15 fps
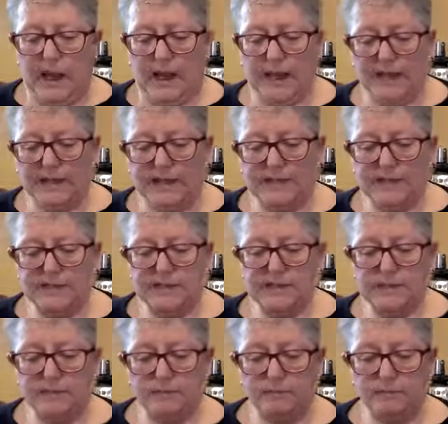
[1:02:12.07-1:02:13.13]
and
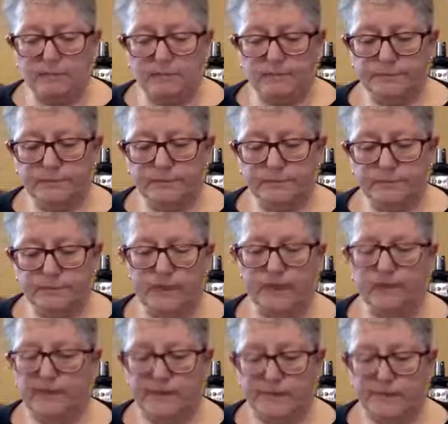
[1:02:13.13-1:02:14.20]

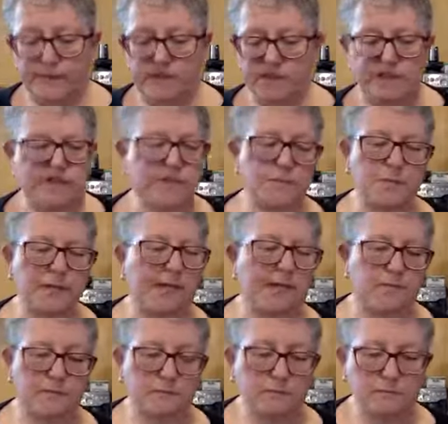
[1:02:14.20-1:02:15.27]
hopefully that will just
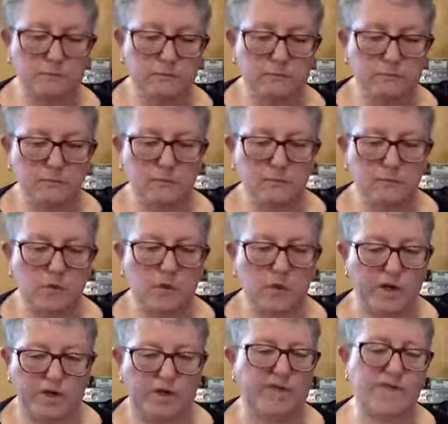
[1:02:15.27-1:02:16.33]
explain what
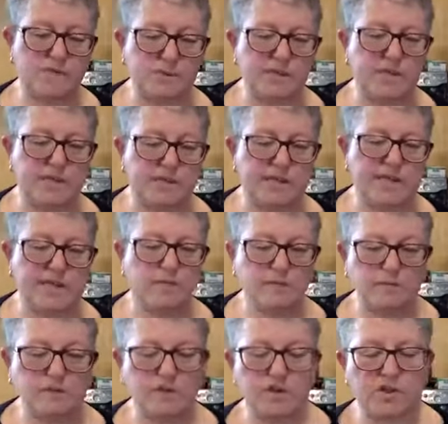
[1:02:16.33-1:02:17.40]
it is when you see it.
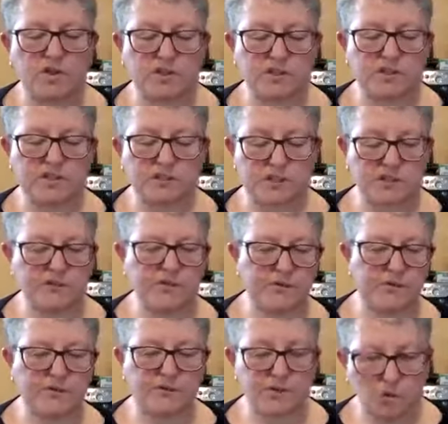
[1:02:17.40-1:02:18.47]
So it's just a different
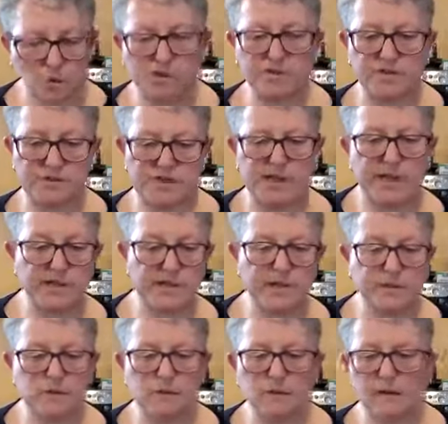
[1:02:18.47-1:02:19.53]
sort of
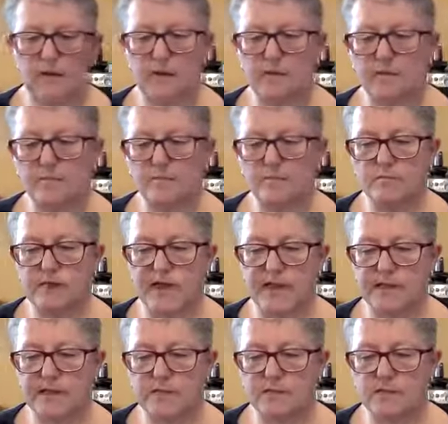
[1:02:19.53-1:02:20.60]
starter,
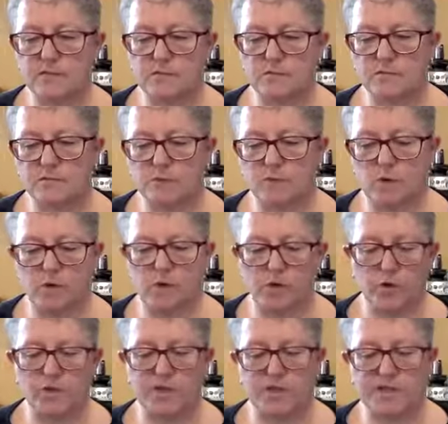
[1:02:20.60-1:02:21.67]
and what
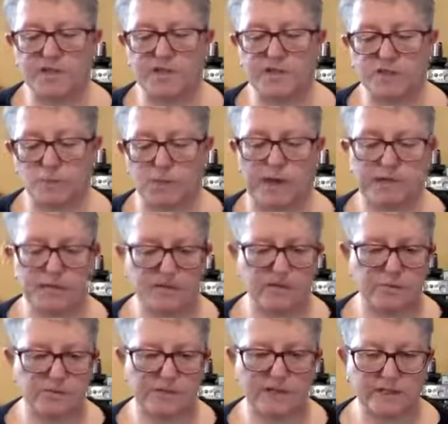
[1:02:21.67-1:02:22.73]
you're using is a wet
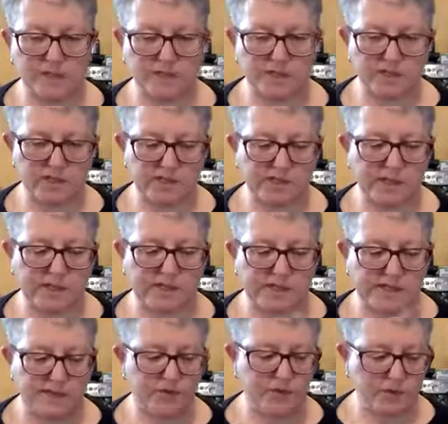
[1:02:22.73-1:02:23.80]
100% hydration starter
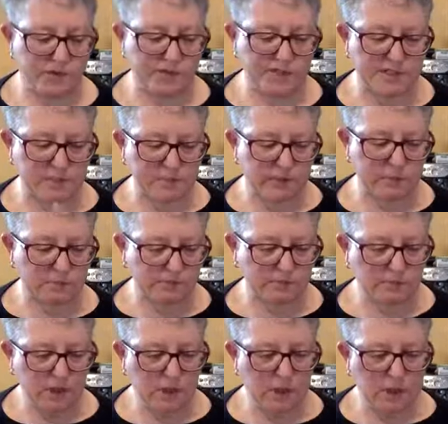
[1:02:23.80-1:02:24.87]
if you're using the one
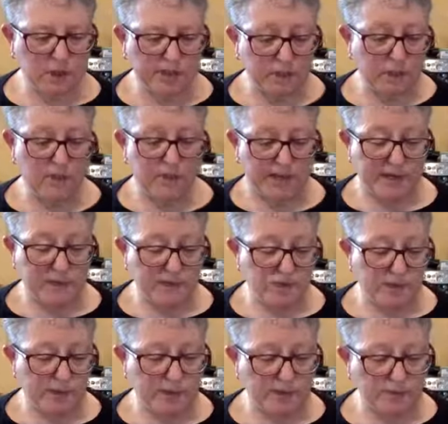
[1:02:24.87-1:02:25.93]
that we made 2
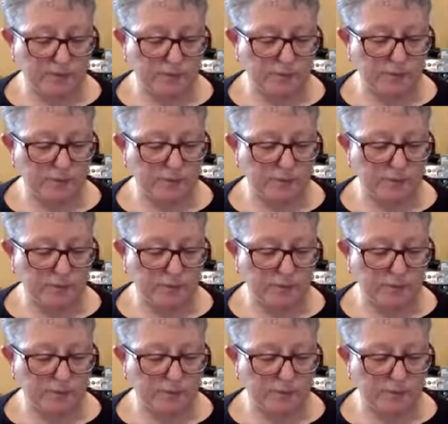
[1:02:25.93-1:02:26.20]
weeks ago.